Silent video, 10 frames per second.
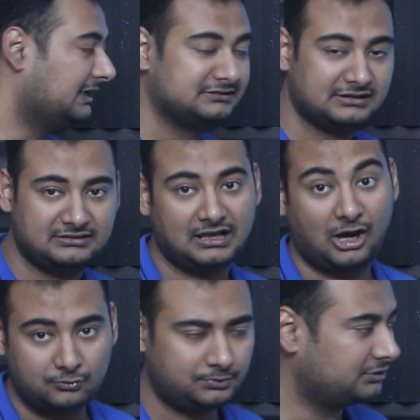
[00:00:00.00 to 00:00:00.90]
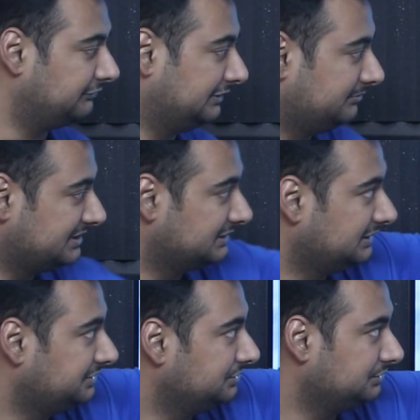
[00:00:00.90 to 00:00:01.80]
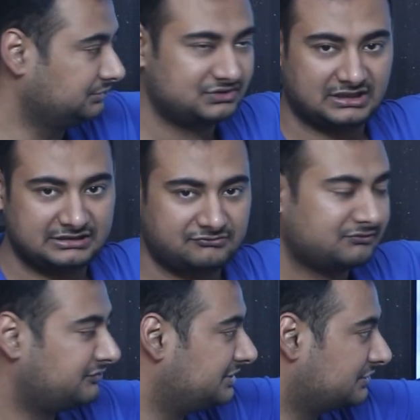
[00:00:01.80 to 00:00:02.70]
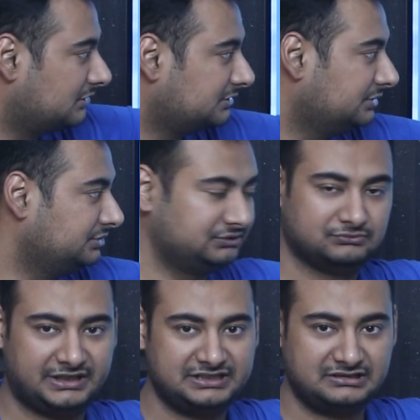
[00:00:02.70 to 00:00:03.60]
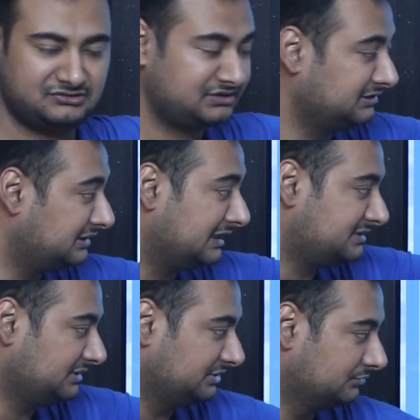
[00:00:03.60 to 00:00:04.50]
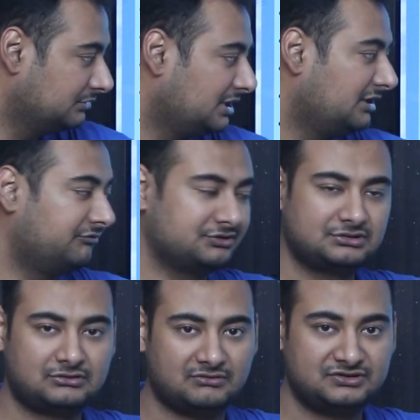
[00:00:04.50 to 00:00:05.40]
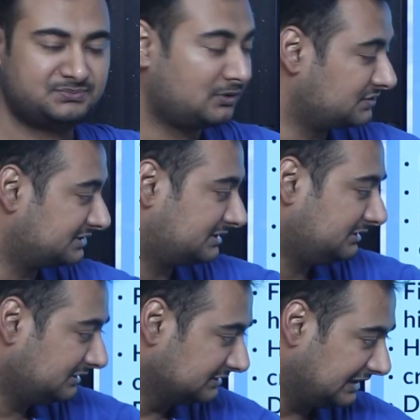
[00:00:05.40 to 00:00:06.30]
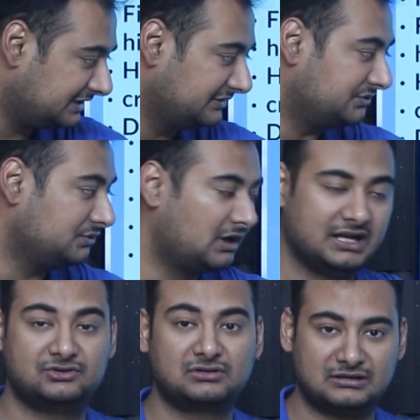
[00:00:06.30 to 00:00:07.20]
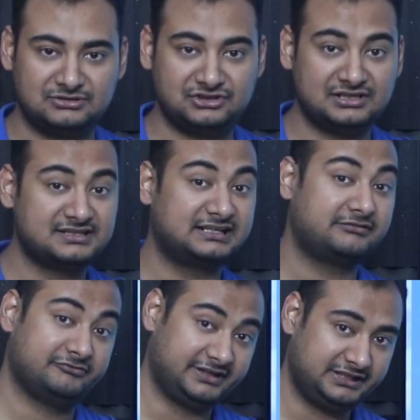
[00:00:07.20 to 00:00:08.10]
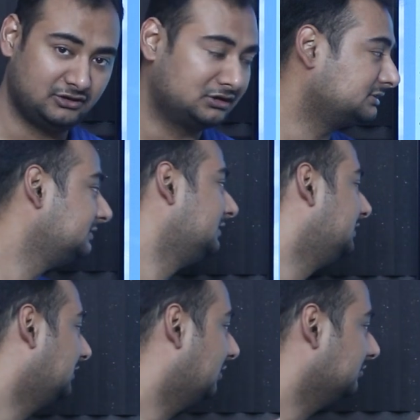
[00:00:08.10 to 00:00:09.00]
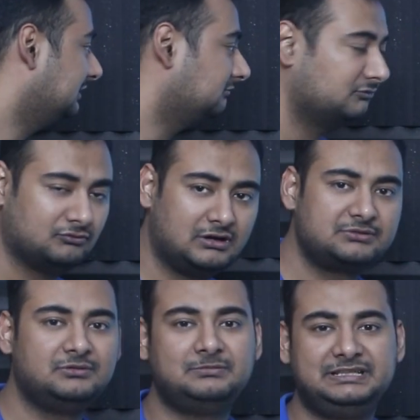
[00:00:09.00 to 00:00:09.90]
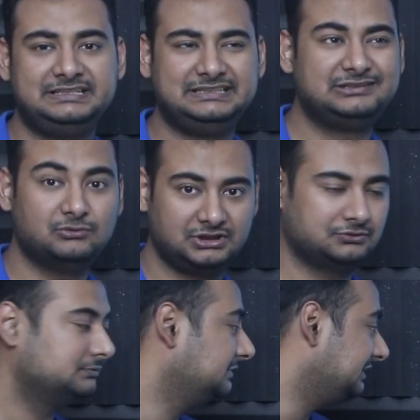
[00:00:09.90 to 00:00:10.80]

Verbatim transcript: And then output of it, basically, you started from feedstock, you made it in a synthegas, you Fischer processed it, that gives you hydrocarbon chains that are very long. Now, what will be equal to?